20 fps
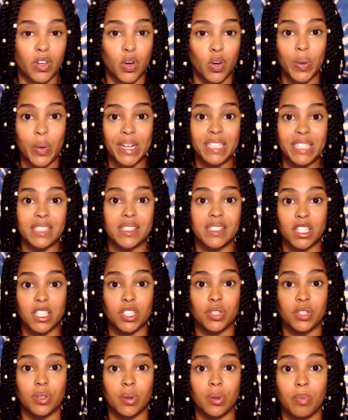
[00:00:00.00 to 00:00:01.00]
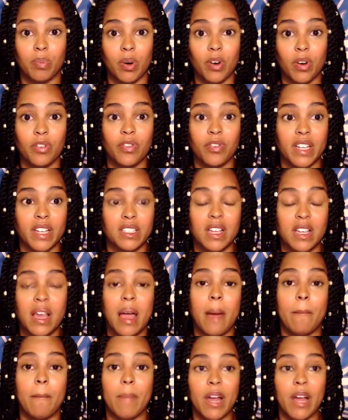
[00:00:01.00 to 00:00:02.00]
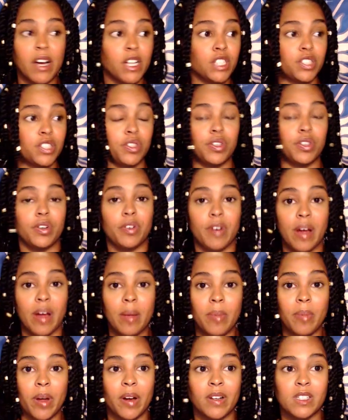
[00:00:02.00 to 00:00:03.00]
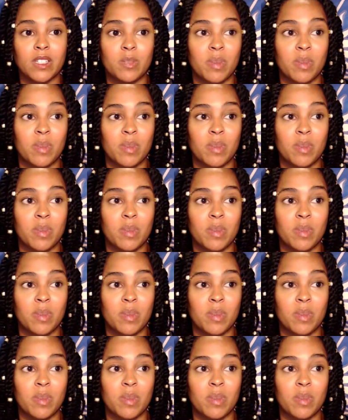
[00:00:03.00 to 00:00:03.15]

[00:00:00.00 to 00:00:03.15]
quintessential perfect marriage through your grandparents,